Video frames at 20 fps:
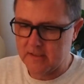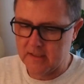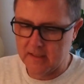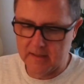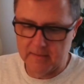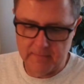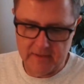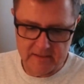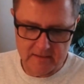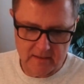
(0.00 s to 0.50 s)

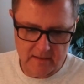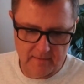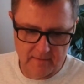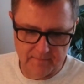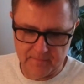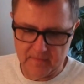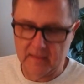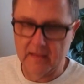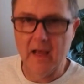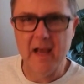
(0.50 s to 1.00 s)
a piece of
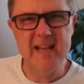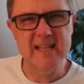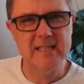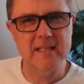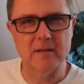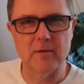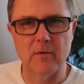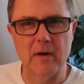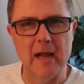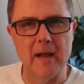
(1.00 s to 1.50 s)

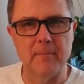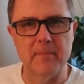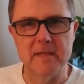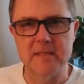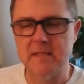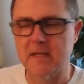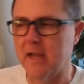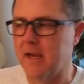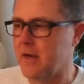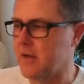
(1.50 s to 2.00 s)
nicely wrapped. This
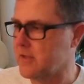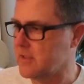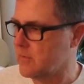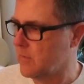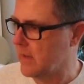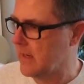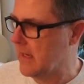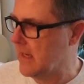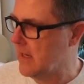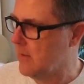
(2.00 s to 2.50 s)
guy knows
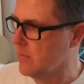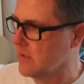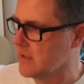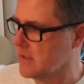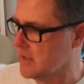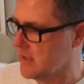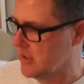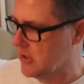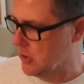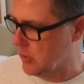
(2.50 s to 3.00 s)
what he was
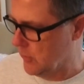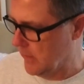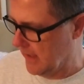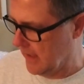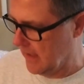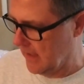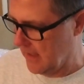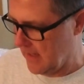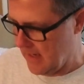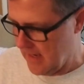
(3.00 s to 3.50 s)
doing.
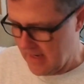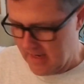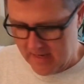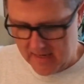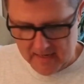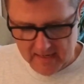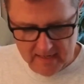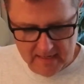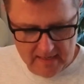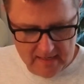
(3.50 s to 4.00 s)

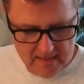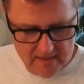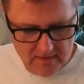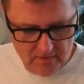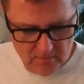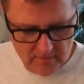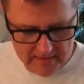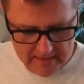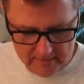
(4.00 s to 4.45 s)
He knew what he